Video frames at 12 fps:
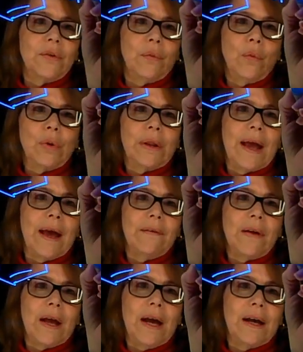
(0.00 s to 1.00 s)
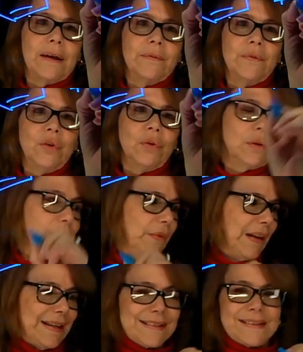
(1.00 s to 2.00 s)
you will have a
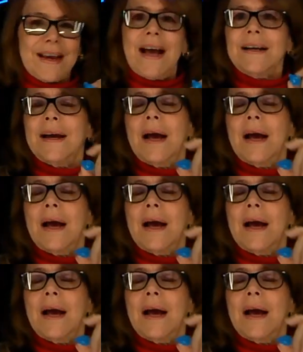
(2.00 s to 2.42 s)
nucleophilic attack